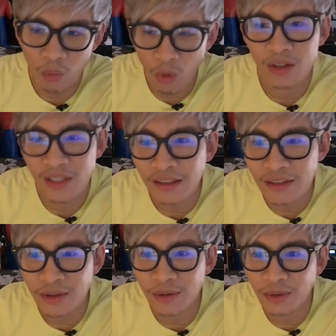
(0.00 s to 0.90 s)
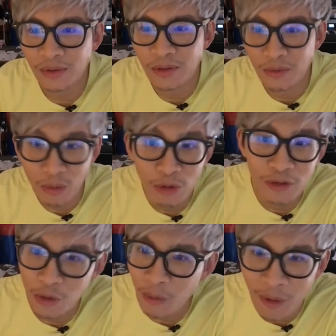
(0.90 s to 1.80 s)
wanting to
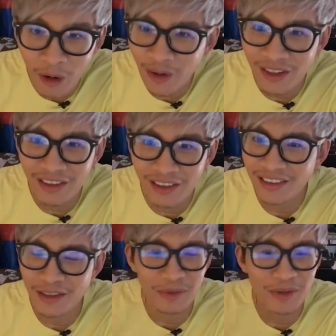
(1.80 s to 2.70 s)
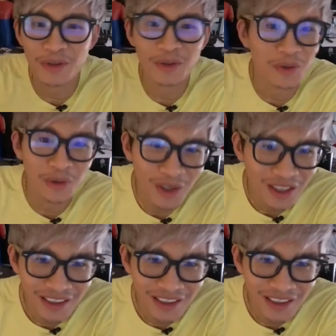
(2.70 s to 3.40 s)
move to America, to pursue